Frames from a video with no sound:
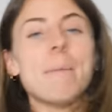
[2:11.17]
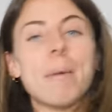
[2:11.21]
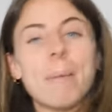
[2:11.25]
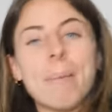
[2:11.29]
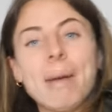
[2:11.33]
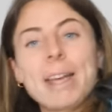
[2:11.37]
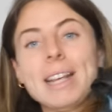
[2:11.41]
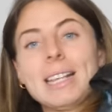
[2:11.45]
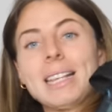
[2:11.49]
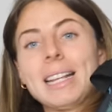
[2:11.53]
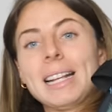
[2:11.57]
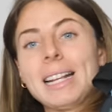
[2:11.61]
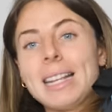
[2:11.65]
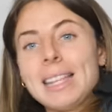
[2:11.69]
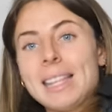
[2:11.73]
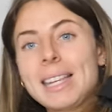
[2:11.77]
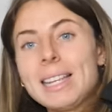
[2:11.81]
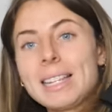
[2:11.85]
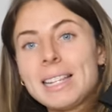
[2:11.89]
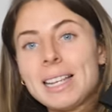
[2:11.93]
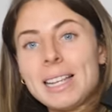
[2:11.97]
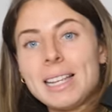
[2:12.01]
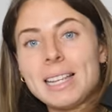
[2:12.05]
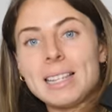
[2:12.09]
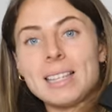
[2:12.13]
But basically,
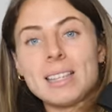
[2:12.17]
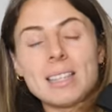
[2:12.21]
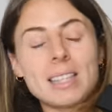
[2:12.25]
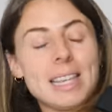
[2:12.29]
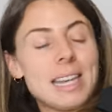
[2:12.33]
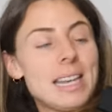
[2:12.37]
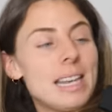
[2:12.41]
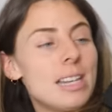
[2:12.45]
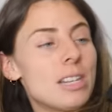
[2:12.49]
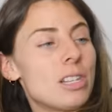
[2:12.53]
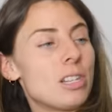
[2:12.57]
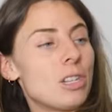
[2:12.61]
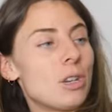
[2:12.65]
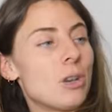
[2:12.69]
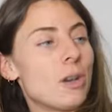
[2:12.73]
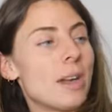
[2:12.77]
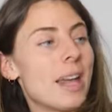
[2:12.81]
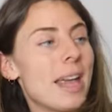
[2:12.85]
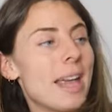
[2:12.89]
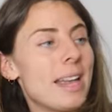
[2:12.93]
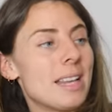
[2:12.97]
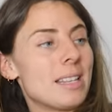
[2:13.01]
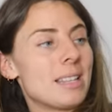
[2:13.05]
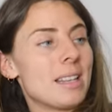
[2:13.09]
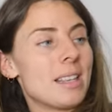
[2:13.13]
this is the
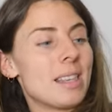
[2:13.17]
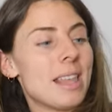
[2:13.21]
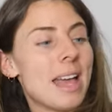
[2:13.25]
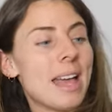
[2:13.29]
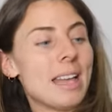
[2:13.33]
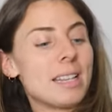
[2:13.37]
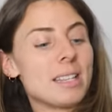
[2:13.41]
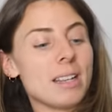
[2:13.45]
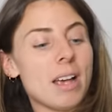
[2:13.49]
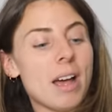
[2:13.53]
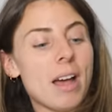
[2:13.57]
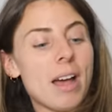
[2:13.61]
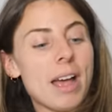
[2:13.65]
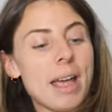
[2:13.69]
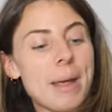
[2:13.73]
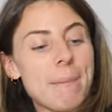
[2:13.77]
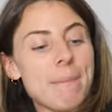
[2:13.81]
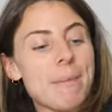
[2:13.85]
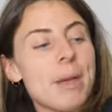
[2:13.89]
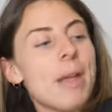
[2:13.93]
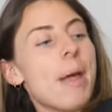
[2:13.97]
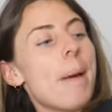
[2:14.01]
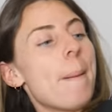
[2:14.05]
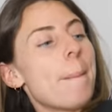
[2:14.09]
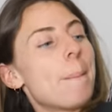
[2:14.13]
suitcase that
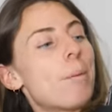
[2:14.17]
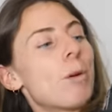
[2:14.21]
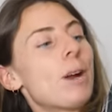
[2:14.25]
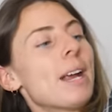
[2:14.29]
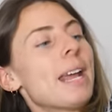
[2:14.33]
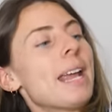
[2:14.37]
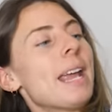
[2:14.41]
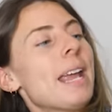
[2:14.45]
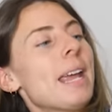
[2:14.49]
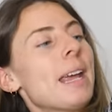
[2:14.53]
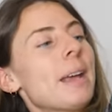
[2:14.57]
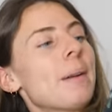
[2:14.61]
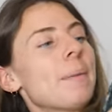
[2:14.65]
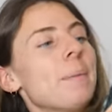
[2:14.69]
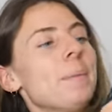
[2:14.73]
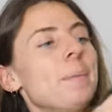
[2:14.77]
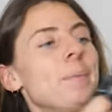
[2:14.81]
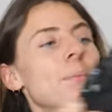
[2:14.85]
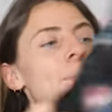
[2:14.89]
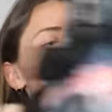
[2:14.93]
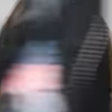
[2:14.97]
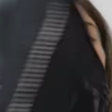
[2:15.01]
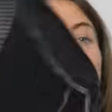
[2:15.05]
I'm bringing.